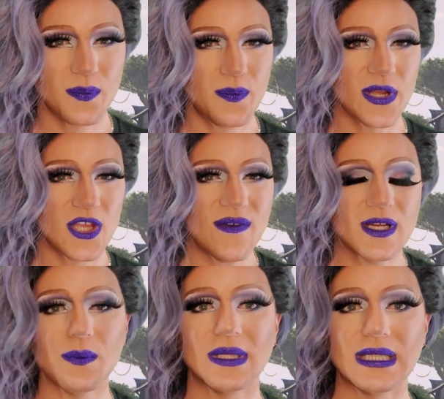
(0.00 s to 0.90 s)
but you have
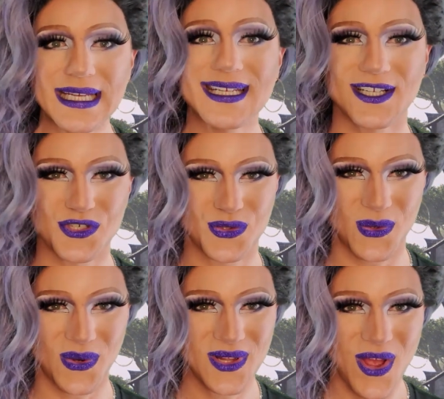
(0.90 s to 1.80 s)
complete
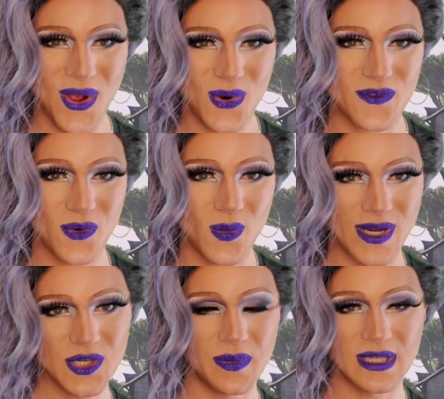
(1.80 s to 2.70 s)
control over
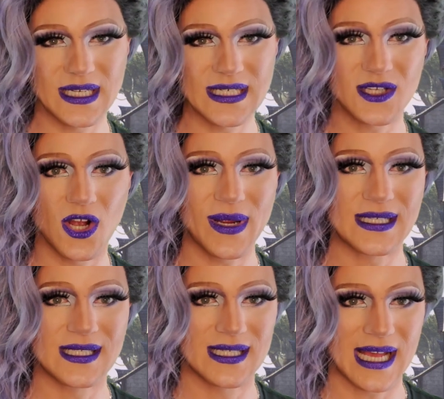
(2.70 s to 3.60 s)
which abilities go
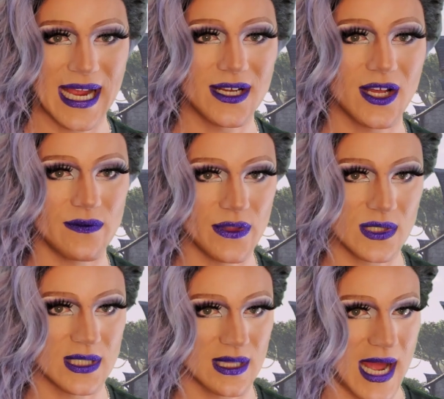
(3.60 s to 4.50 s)
inside of
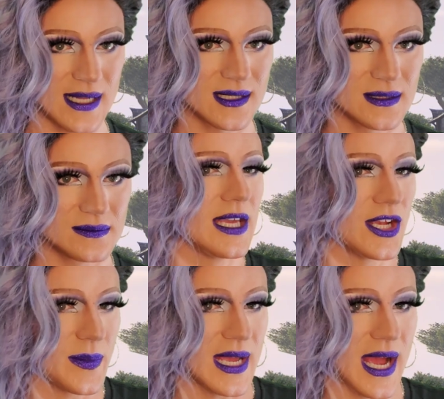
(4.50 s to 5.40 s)
those slots.
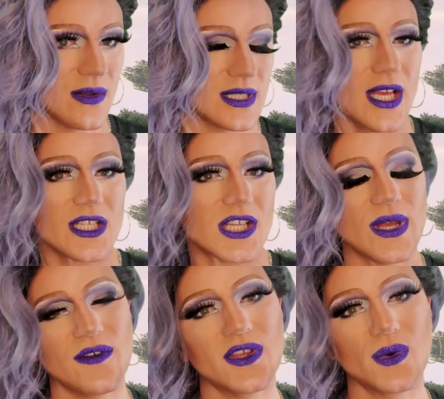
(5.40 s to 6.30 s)
Hear me out. So
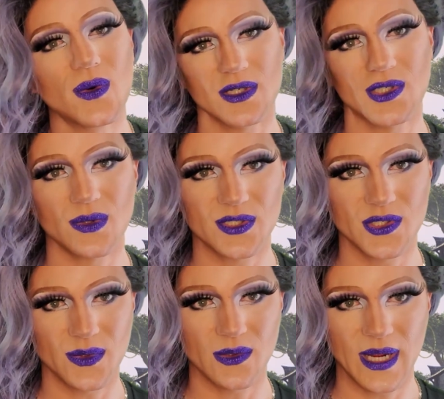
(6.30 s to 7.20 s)
if you're a
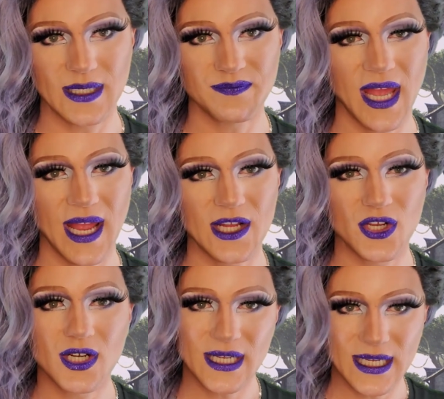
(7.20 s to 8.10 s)
sorcerer, right, and
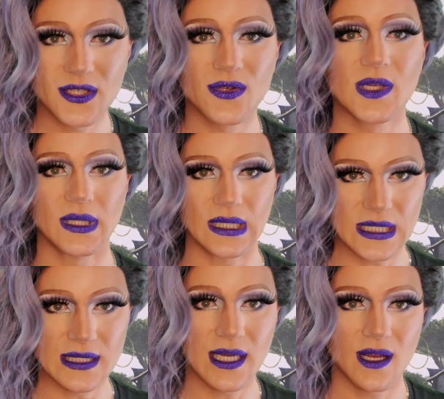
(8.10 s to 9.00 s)
you're going to get those
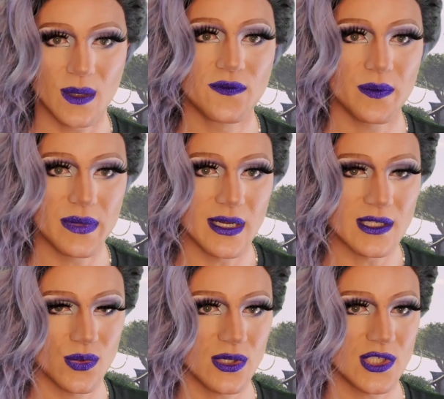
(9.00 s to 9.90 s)
abilities that come from being a
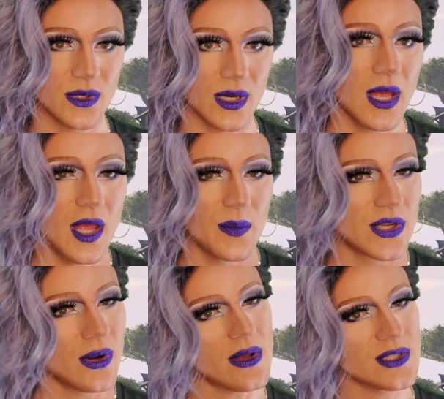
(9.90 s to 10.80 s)
sorcerer, but
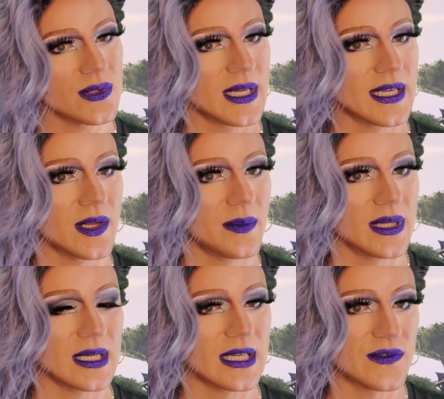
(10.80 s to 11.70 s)
you're also going to get
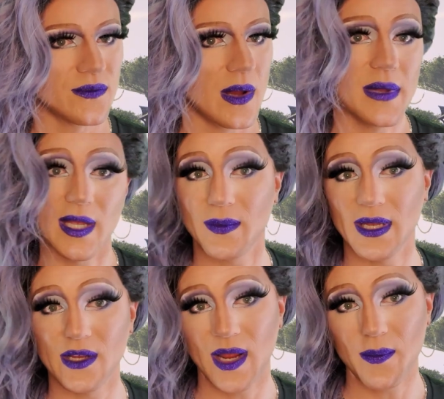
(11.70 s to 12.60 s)
abilities from maybe
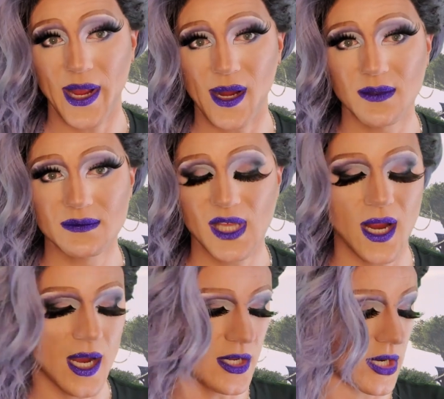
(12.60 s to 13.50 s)
being a vampire,
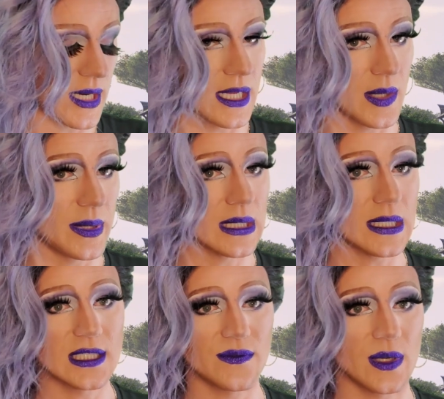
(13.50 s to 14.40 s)
and you're going to get
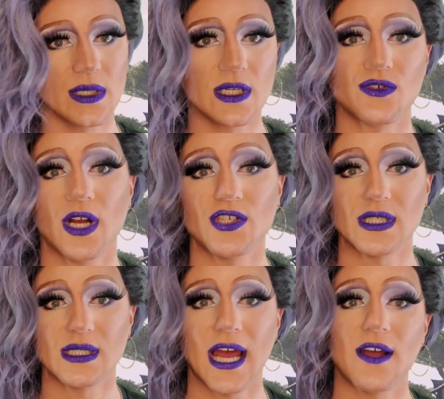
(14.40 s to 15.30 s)
abilities from your
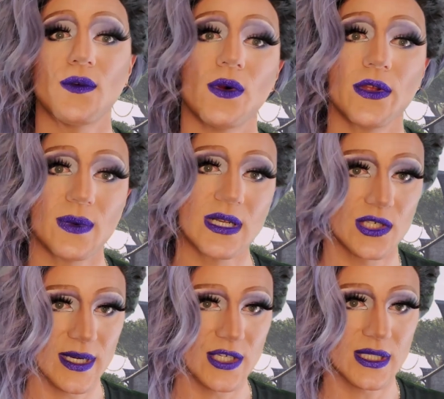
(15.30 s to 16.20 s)
destruction staff or your
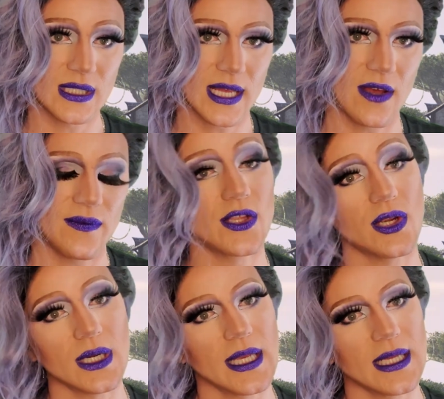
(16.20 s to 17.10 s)
restoration staff, and
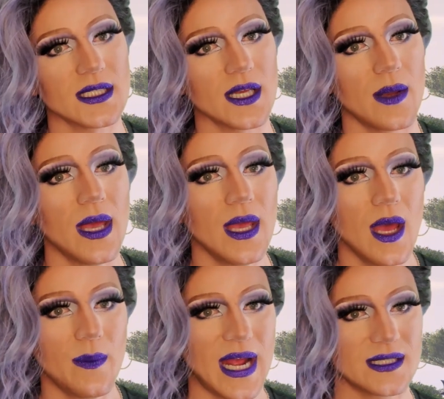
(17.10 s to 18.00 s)
you're going to get some
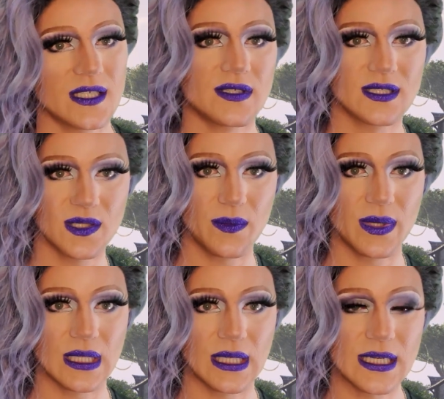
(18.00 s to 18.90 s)
passives and some
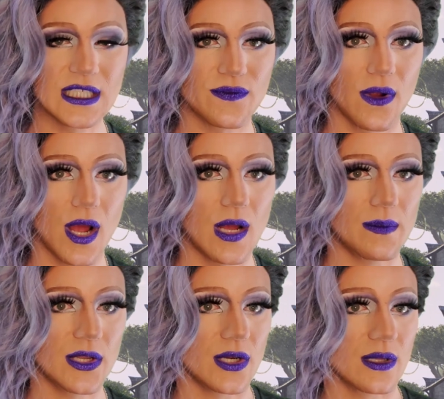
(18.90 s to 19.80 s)
abilities
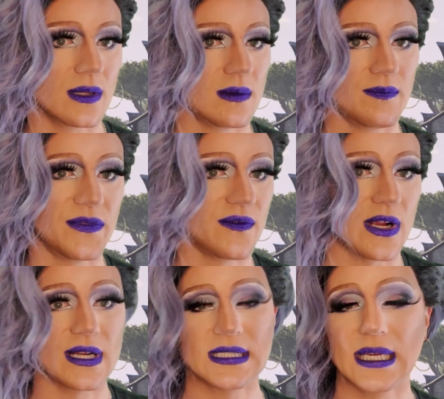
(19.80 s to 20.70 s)
from the
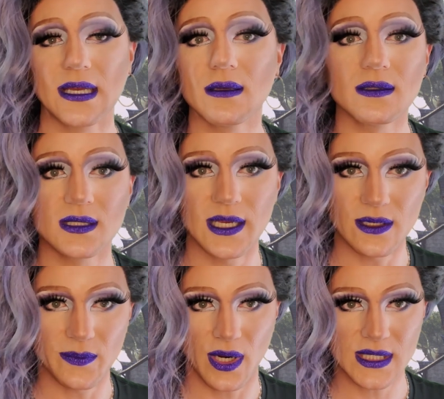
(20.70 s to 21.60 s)
various guilds that
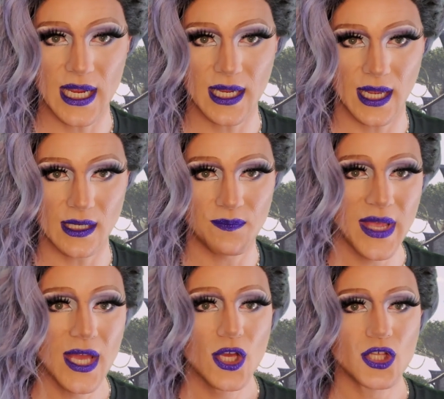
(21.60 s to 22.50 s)
you partake in.
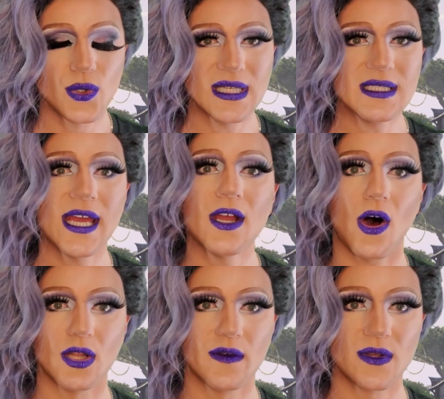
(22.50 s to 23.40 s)
You can take
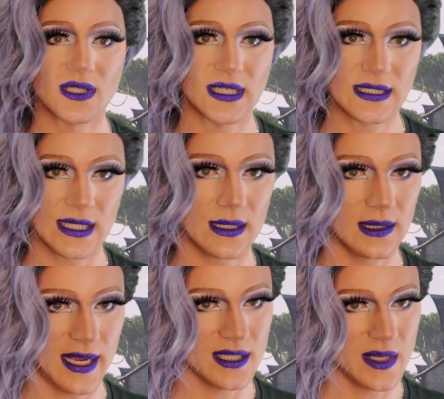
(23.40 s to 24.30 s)
all of those things and collect